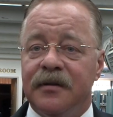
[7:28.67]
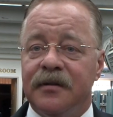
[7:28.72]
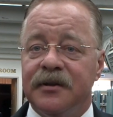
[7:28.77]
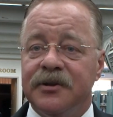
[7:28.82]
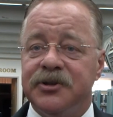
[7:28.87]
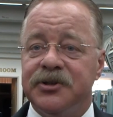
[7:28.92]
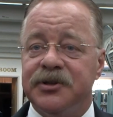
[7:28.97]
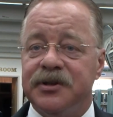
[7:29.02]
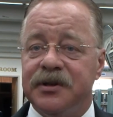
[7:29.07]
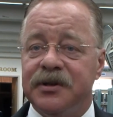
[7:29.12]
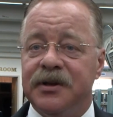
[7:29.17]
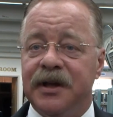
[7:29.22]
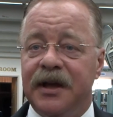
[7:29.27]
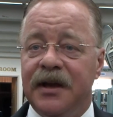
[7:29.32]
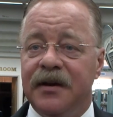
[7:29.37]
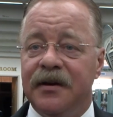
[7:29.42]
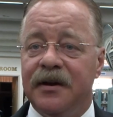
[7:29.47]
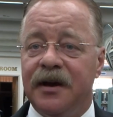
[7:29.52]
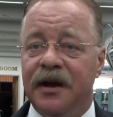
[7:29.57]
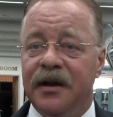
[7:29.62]
This is the
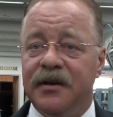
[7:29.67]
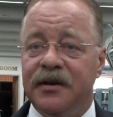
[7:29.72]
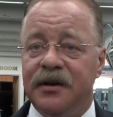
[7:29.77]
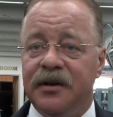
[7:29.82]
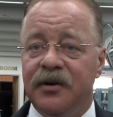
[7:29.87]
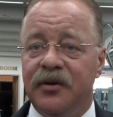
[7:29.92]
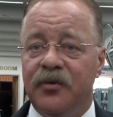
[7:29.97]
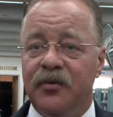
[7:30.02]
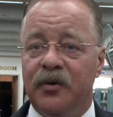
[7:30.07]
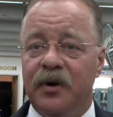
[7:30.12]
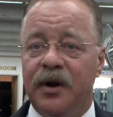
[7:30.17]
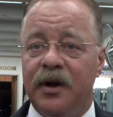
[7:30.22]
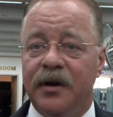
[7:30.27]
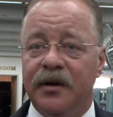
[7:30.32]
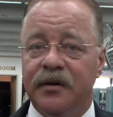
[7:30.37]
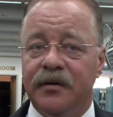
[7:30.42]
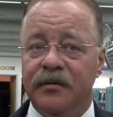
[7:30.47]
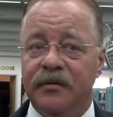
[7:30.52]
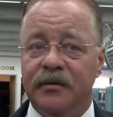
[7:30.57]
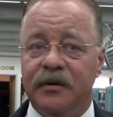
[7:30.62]
date in
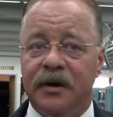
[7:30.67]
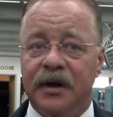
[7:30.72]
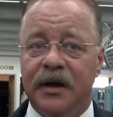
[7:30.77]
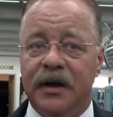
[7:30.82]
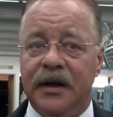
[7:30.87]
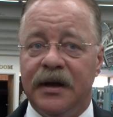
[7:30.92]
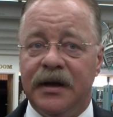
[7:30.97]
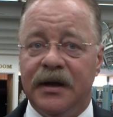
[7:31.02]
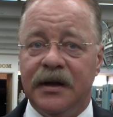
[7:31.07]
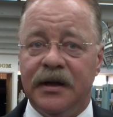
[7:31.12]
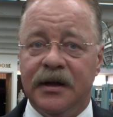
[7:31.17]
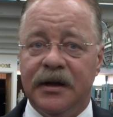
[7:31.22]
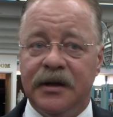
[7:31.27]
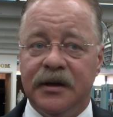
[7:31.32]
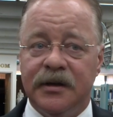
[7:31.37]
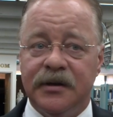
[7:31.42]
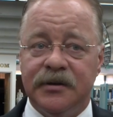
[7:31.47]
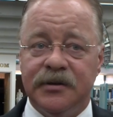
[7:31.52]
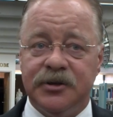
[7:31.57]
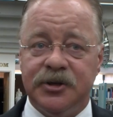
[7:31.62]

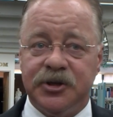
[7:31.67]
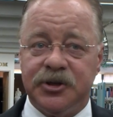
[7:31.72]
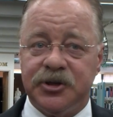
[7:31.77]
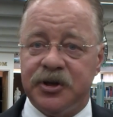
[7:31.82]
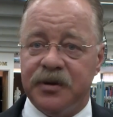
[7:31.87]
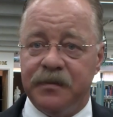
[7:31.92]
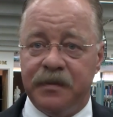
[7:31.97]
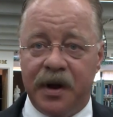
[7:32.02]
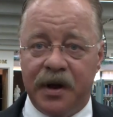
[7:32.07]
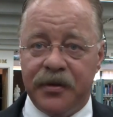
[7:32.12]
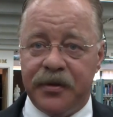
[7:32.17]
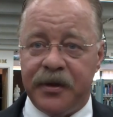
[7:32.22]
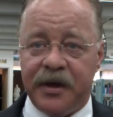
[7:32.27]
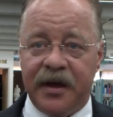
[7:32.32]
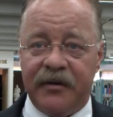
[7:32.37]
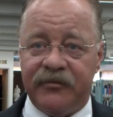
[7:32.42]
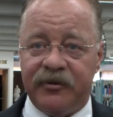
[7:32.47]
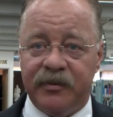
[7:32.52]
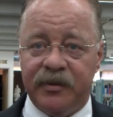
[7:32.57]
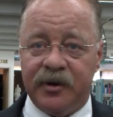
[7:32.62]
1901, just a month
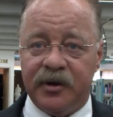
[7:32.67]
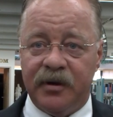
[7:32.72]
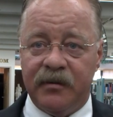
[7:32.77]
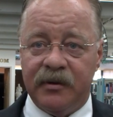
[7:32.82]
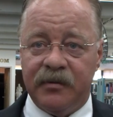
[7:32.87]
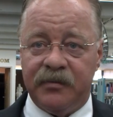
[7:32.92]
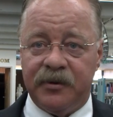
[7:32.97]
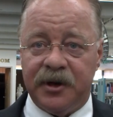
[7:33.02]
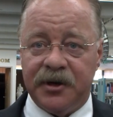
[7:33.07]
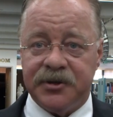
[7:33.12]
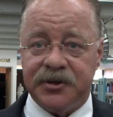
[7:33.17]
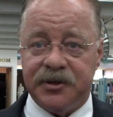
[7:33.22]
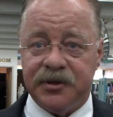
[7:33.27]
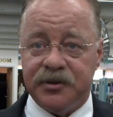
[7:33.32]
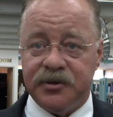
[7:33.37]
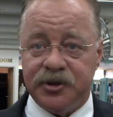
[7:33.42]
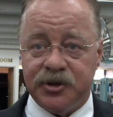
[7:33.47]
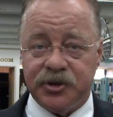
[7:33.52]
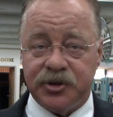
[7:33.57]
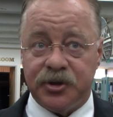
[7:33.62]
after becoming
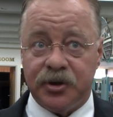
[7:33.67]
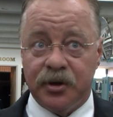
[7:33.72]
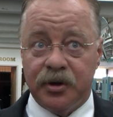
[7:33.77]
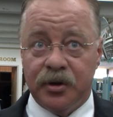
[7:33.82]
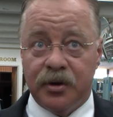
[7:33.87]
president and just